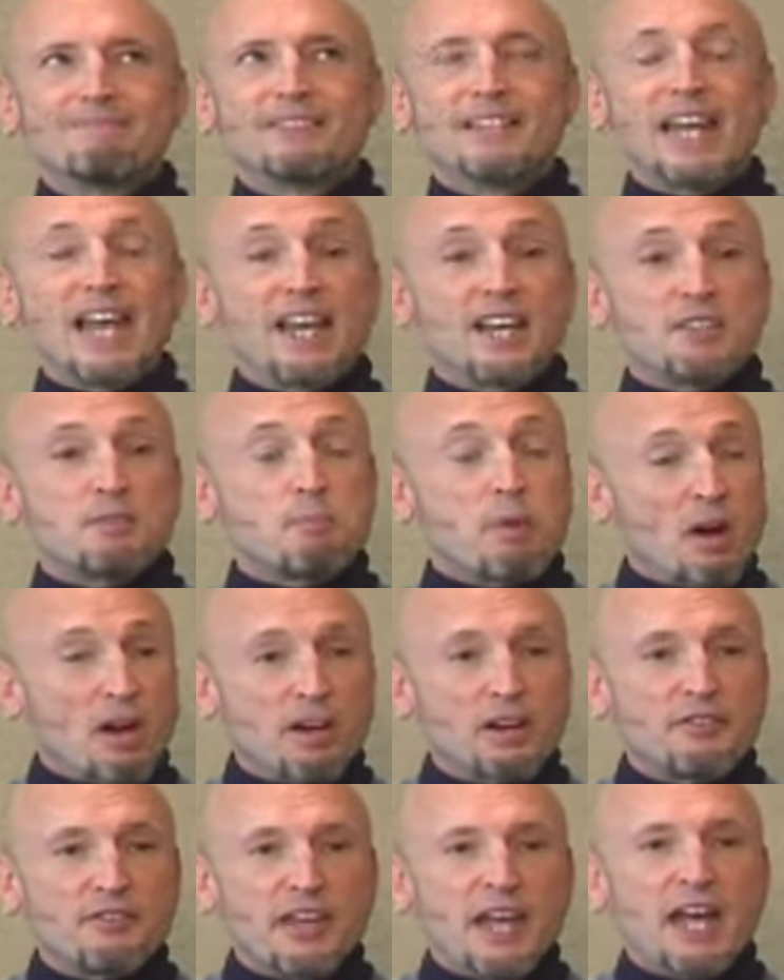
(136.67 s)
And as
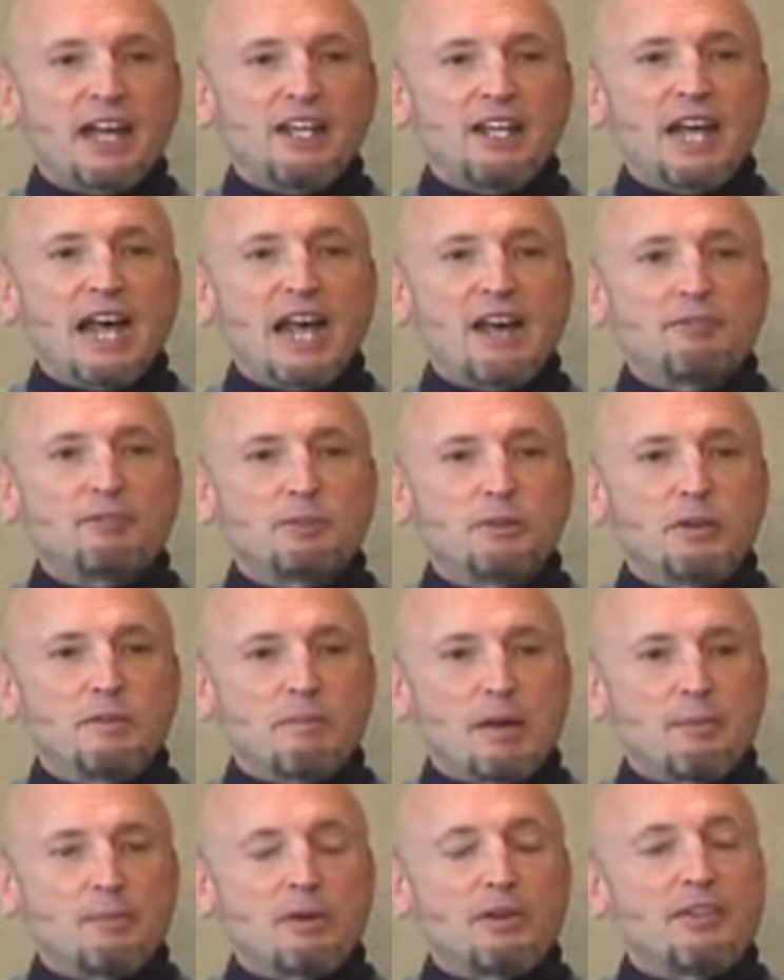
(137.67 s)
part of that, you have to
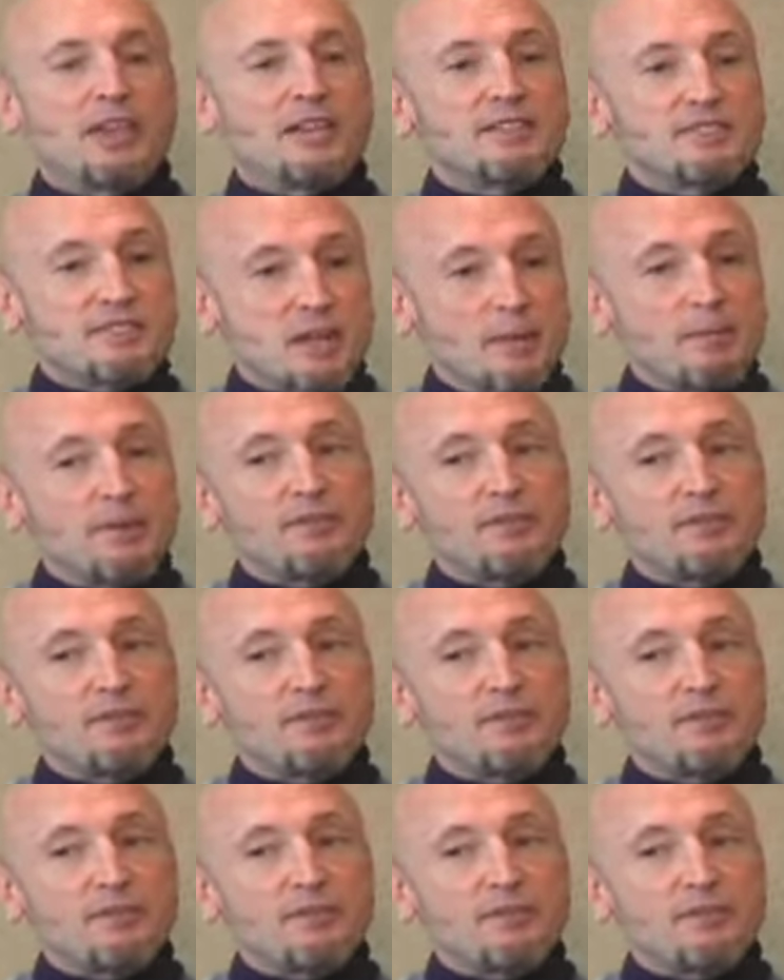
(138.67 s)
remember that some